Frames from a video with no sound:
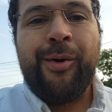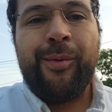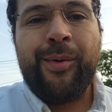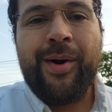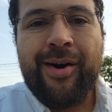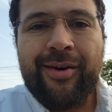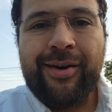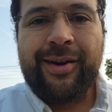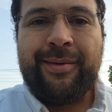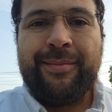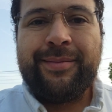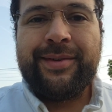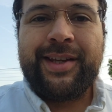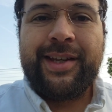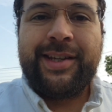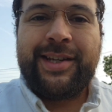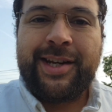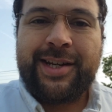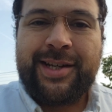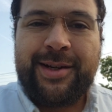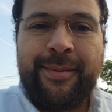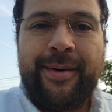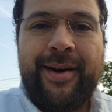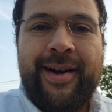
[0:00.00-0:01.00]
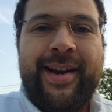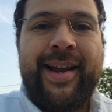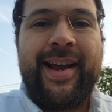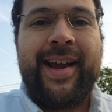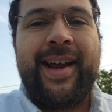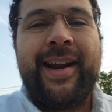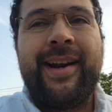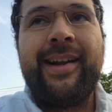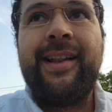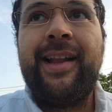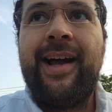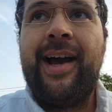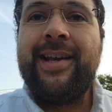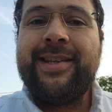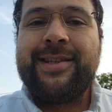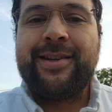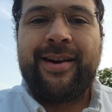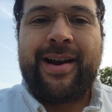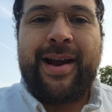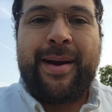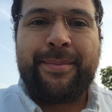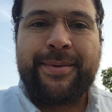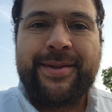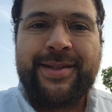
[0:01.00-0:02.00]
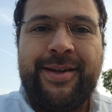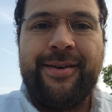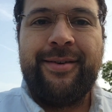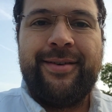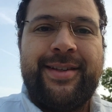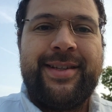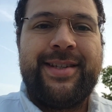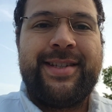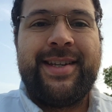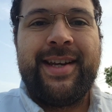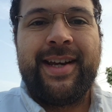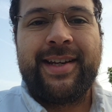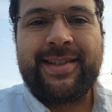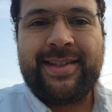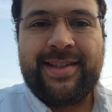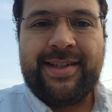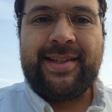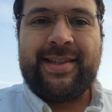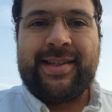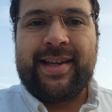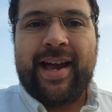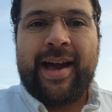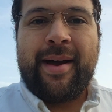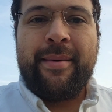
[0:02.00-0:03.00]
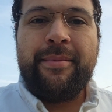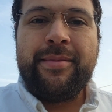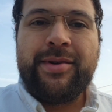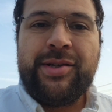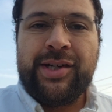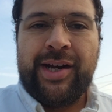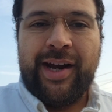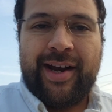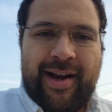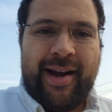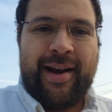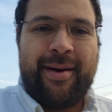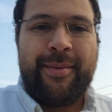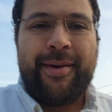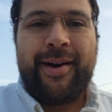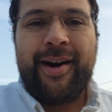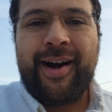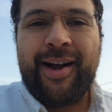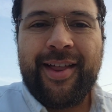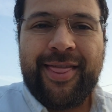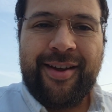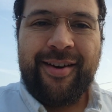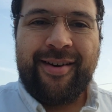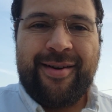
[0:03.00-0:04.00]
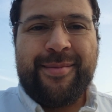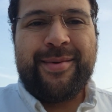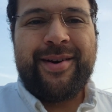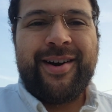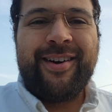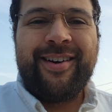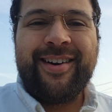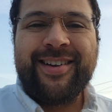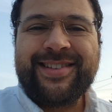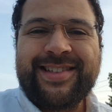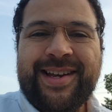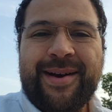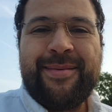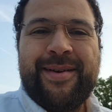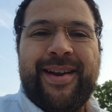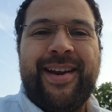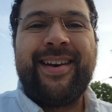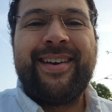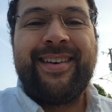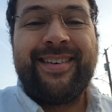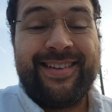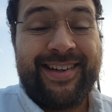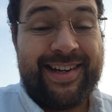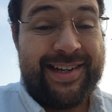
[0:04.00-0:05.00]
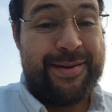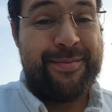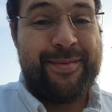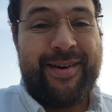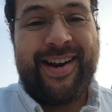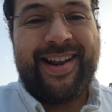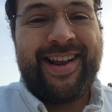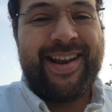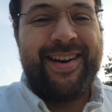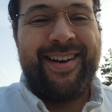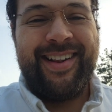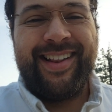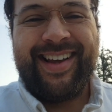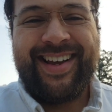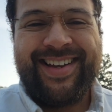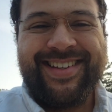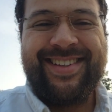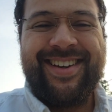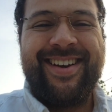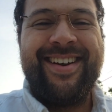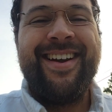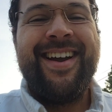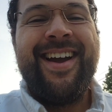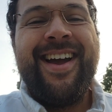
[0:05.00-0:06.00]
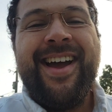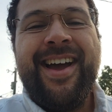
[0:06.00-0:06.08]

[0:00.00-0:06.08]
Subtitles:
Welcome to Digimon Analyzer, Episode 6. This is MJ. I'm an author, I'm an artist, I'm a Digimon Analyzer.